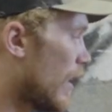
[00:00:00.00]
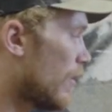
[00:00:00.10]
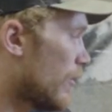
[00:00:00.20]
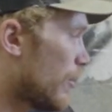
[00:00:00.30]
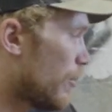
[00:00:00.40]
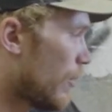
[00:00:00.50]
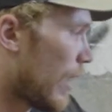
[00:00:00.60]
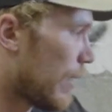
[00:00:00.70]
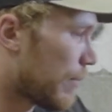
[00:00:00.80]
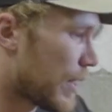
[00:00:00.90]
I want to put
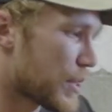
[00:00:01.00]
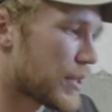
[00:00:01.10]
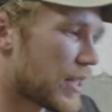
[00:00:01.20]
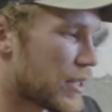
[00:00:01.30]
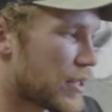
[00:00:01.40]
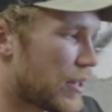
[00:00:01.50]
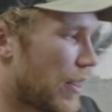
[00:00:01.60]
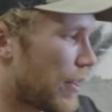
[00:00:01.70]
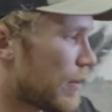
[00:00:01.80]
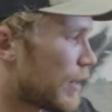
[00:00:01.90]
a pressure sensor
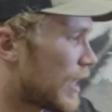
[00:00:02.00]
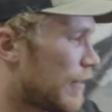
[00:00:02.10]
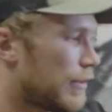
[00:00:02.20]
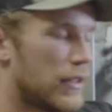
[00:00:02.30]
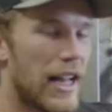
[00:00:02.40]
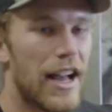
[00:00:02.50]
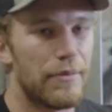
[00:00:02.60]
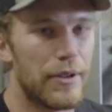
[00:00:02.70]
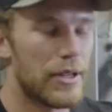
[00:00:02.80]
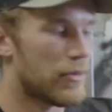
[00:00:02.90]
and thermocouple
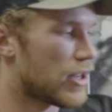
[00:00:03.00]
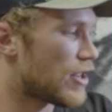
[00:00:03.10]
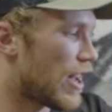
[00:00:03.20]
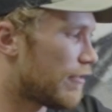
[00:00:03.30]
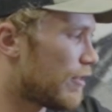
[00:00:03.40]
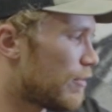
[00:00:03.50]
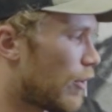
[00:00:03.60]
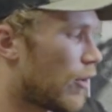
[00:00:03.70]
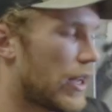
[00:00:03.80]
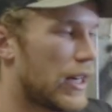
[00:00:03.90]
at pretty much every
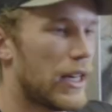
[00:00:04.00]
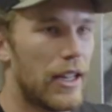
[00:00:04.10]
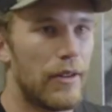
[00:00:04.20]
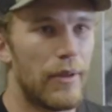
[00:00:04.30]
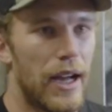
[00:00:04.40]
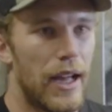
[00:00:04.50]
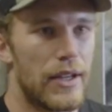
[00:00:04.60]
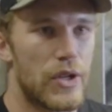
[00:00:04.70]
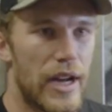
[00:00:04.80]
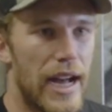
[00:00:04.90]
point in my
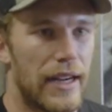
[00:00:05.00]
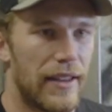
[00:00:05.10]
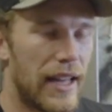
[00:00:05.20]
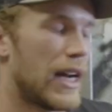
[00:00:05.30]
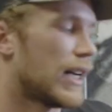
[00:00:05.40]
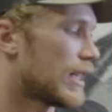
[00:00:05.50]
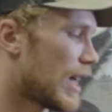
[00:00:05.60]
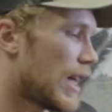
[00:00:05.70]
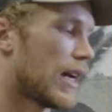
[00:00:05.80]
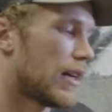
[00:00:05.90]
tract that I
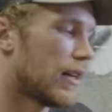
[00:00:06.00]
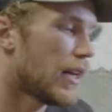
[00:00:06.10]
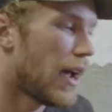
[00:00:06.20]
can.